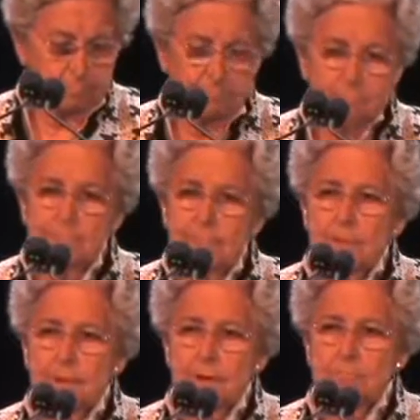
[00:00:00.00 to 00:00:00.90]
your
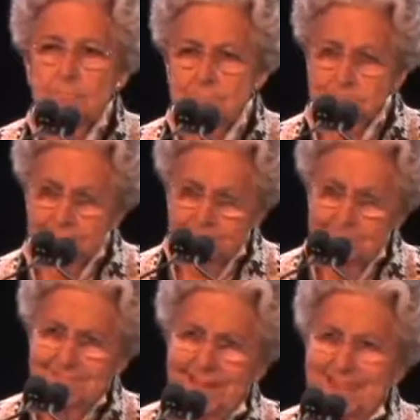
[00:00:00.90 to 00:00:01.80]
career. Do
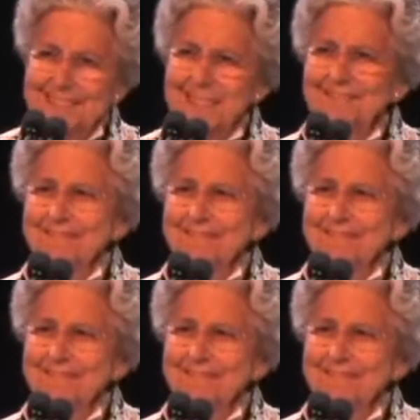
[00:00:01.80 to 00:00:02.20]
you believe?